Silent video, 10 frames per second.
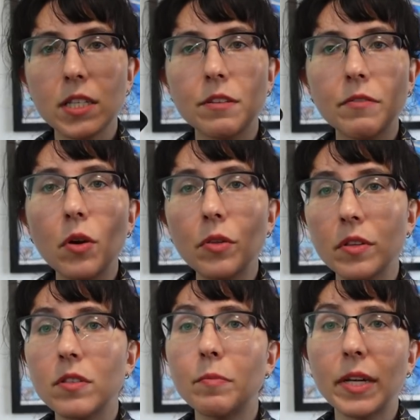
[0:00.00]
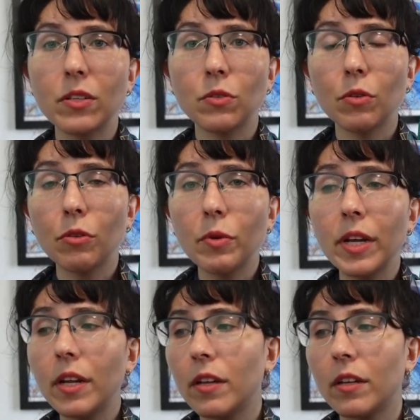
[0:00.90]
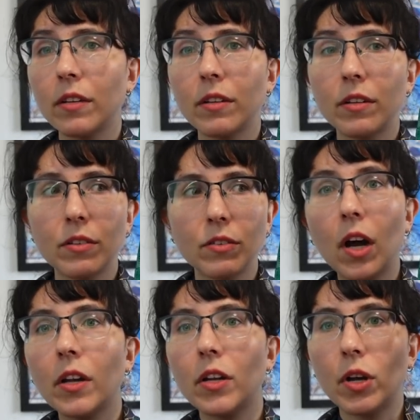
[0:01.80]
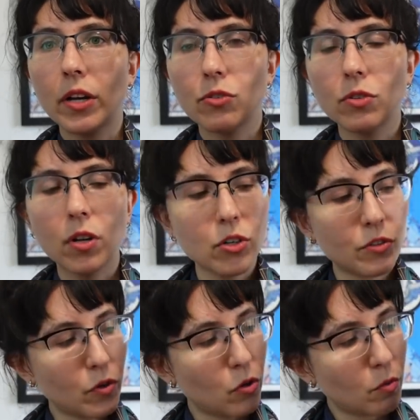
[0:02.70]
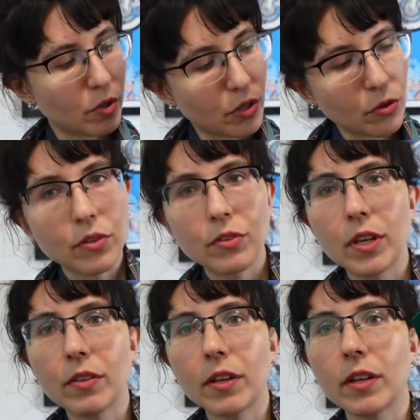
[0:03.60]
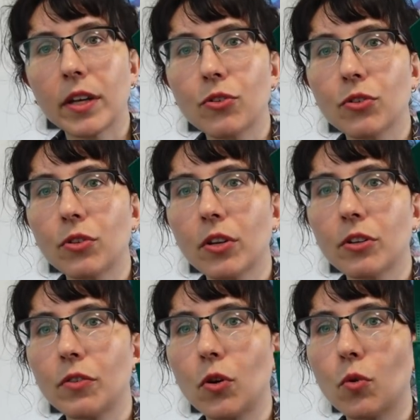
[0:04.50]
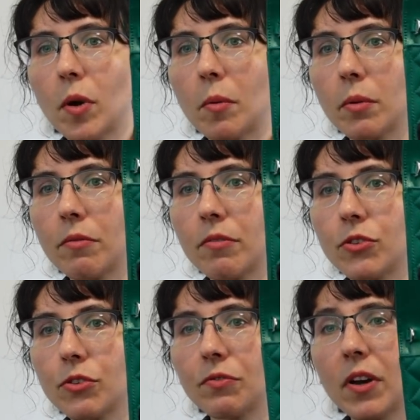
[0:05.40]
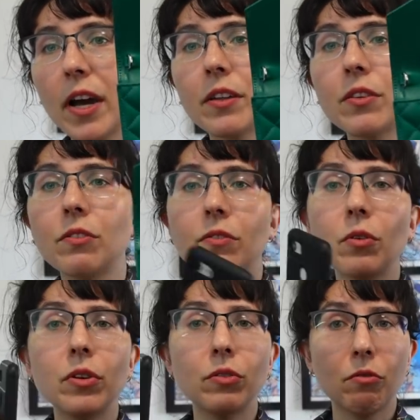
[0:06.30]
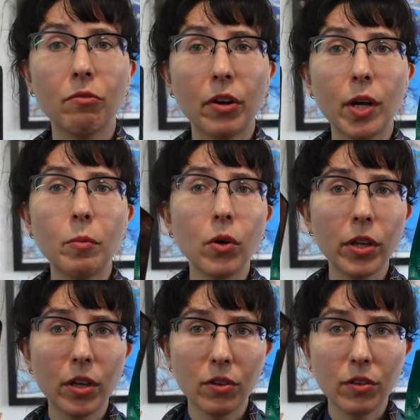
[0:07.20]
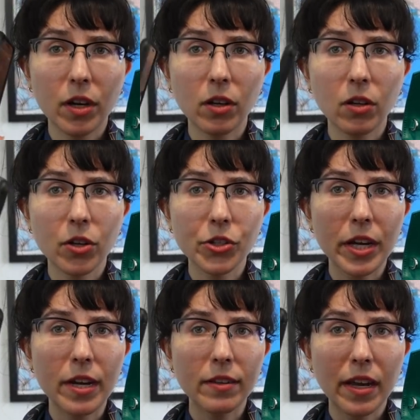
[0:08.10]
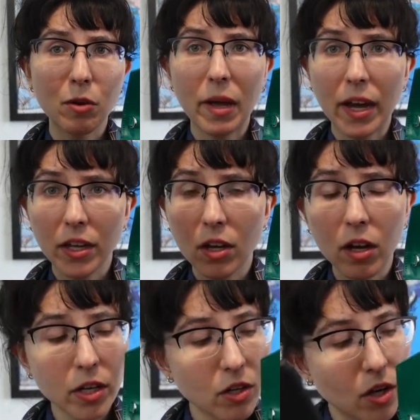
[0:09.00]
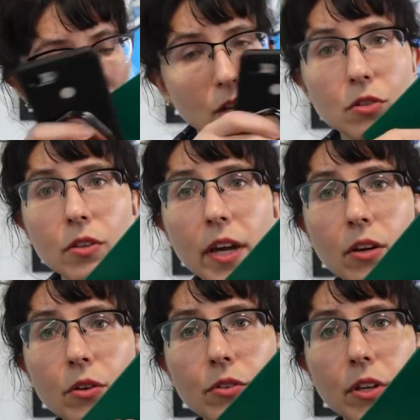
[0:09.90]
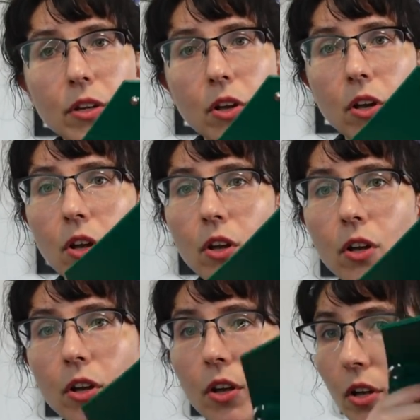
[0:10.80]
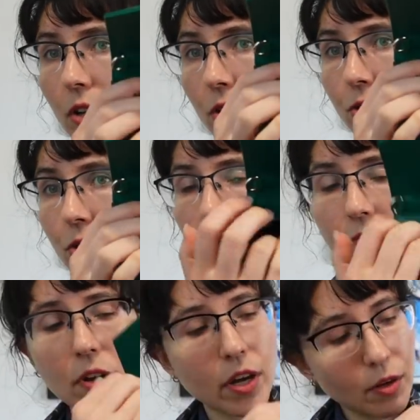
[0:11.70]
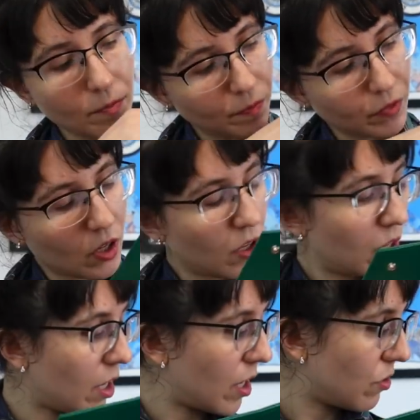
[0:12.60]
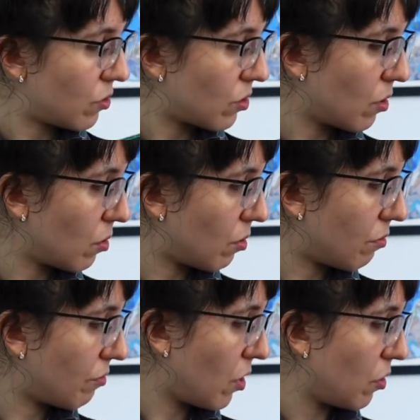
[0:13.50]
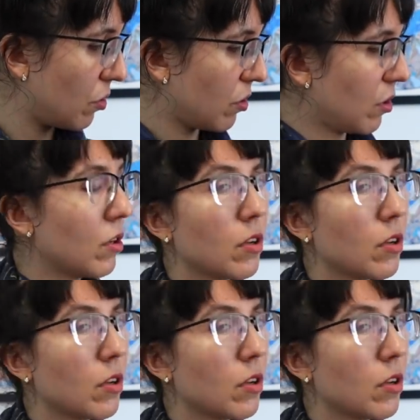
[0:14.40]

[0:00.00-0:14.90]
is the phone. This is a Pixel 3. It is not an extra large phone, but you can see that an extra large phone probably fits just fine. And this phone is very bulky because it's got a large case and a backing on it. So that goes in just fine. And so phone,